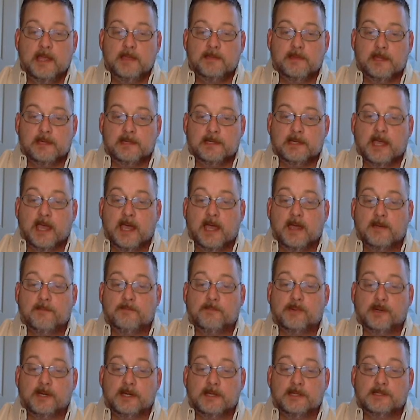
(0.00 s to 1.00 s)
then God
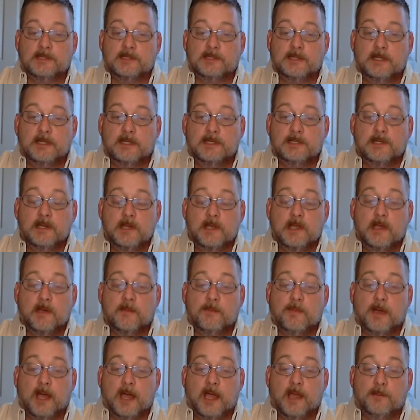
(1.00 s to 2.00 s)
brings these
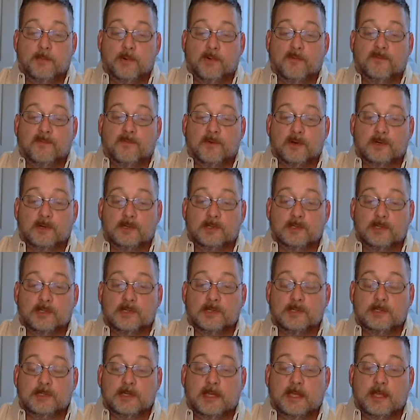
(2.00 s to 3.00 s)
Bible
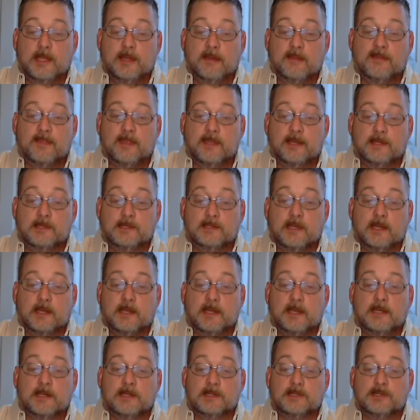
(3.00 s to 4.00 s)
verses and things that
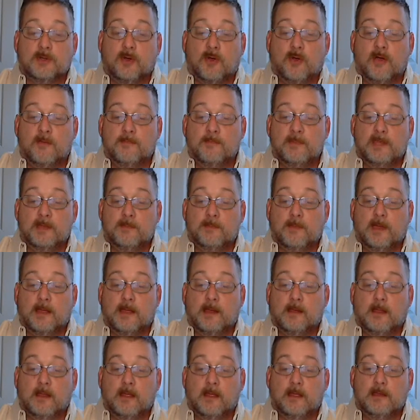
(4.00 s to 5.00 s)
He has taught me in my
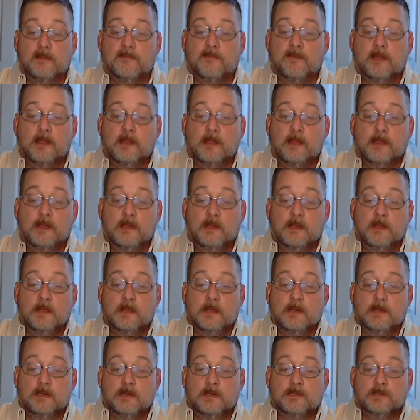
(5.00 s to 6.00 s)
life
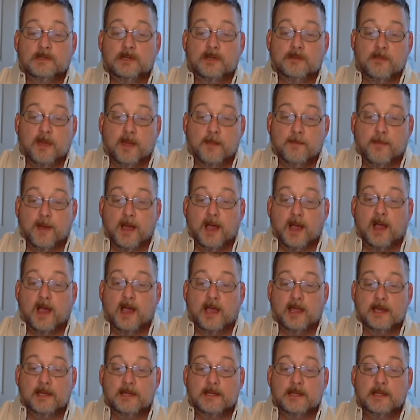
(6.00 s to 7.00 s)
to my
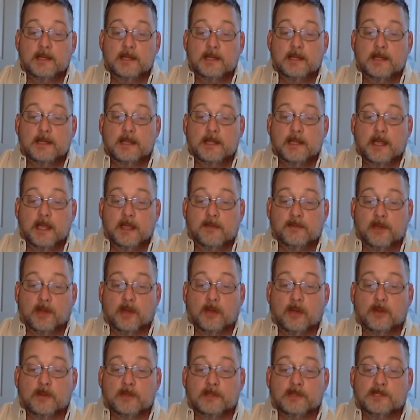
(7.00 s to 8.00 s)
mind, and the
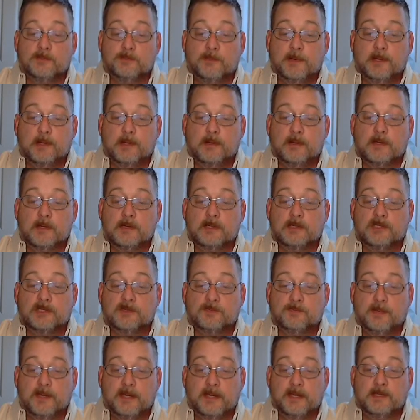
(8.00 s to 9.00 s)
Holy Spirit
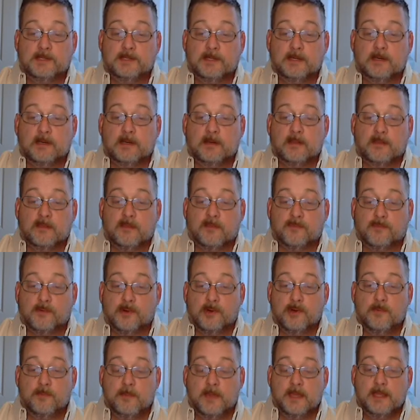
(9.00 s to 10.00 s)
speaks it
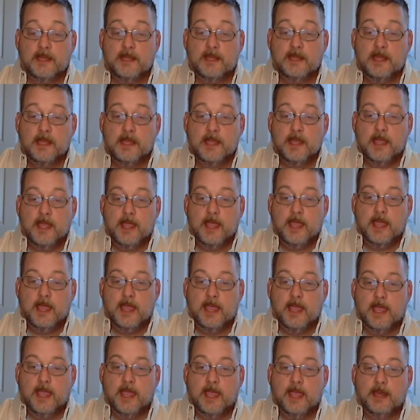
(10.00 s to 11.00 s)
through me.
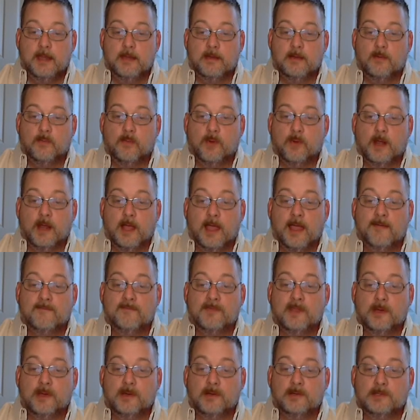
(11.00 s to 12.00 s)
And what I've
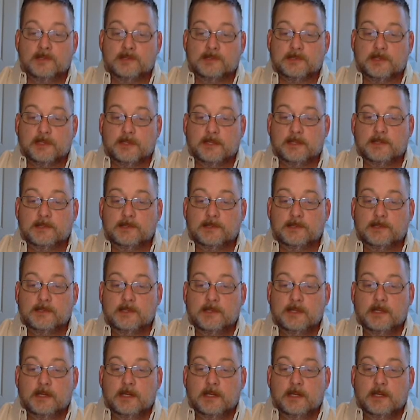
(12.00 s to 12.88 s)
noticed is,